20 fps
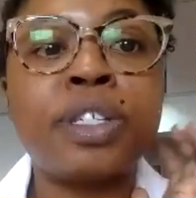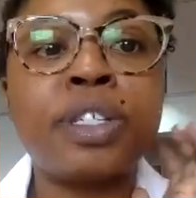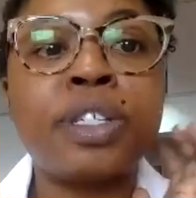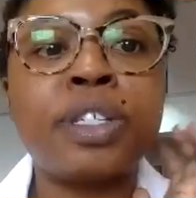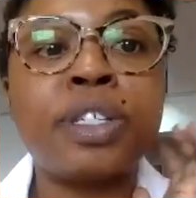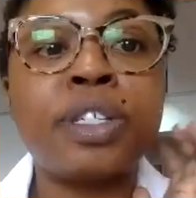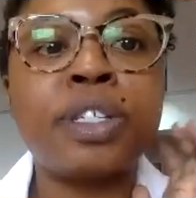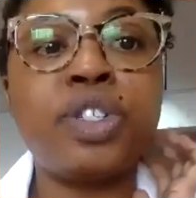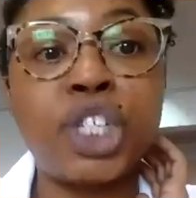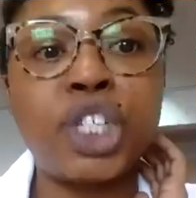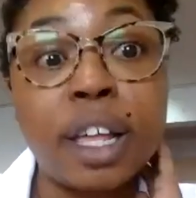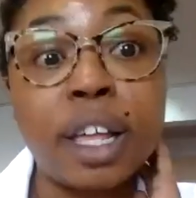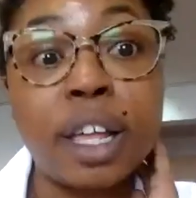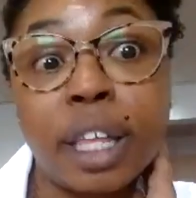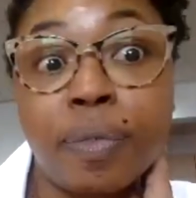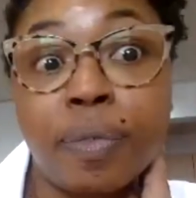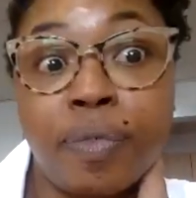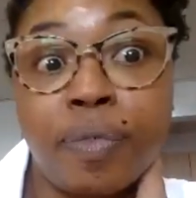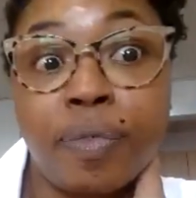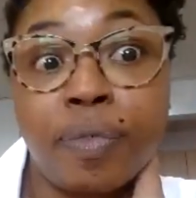
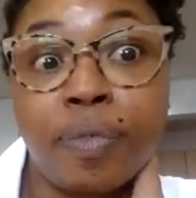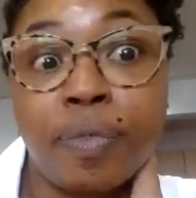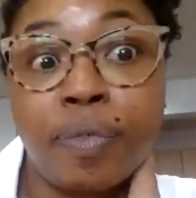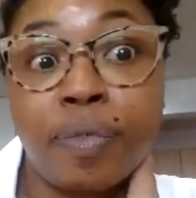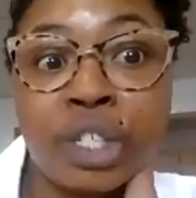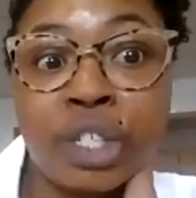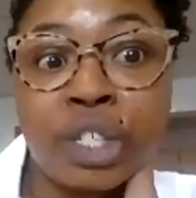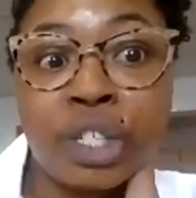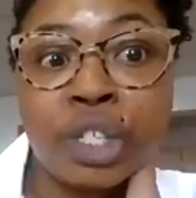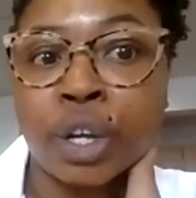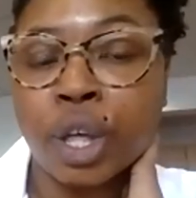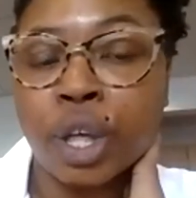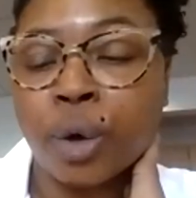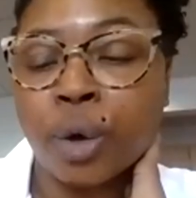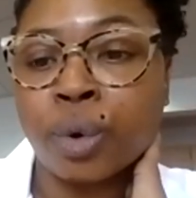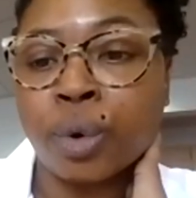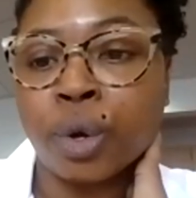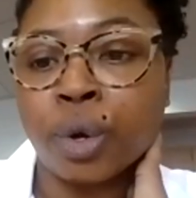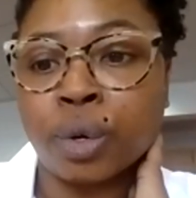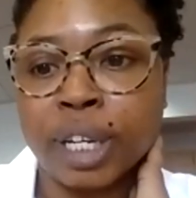jellyfish to
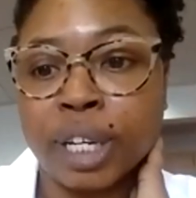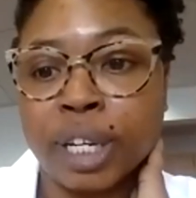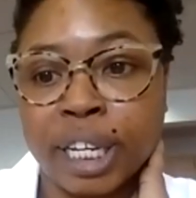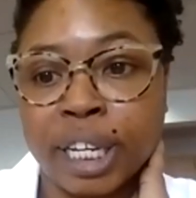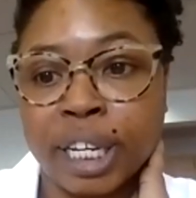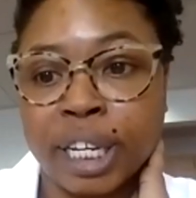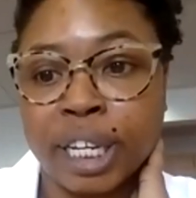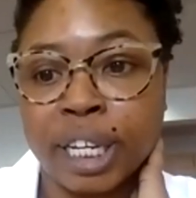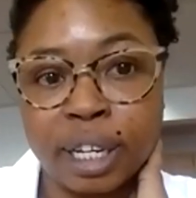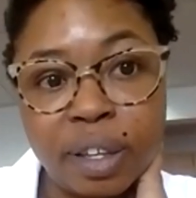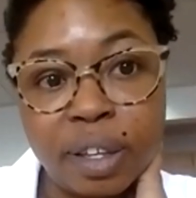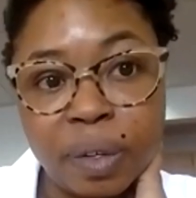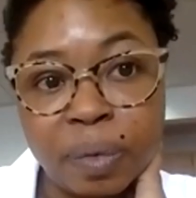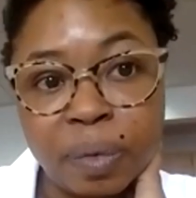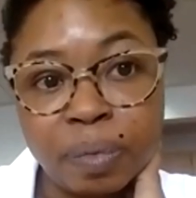glow green.